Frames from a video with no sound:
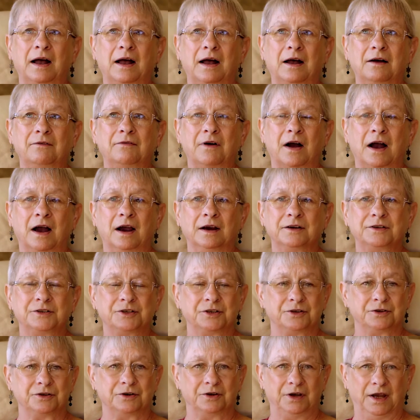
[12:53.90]
of our
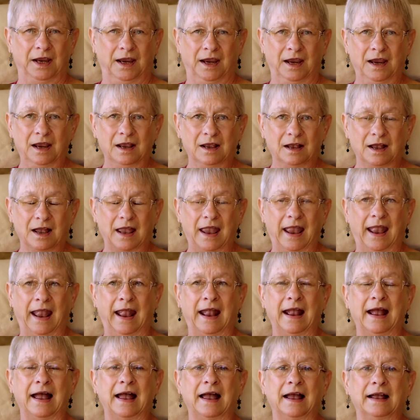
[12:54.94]
journey,
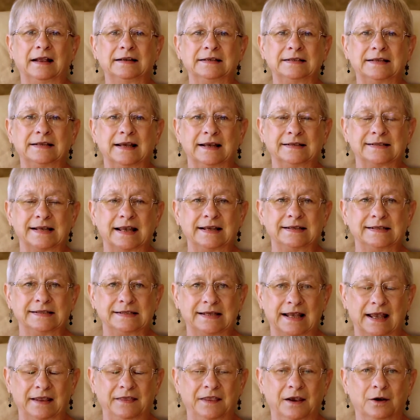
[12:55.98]
and as I
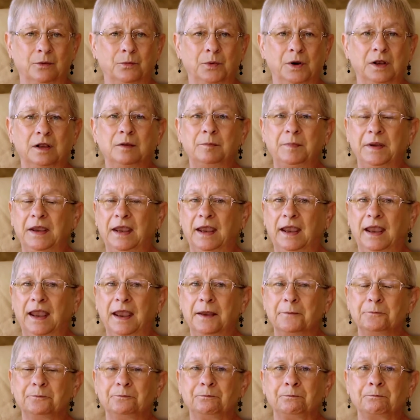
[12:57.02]
said, there will
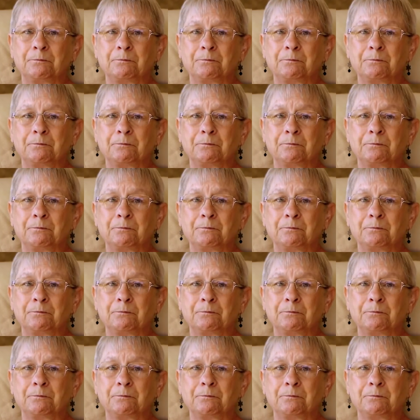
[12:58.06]
be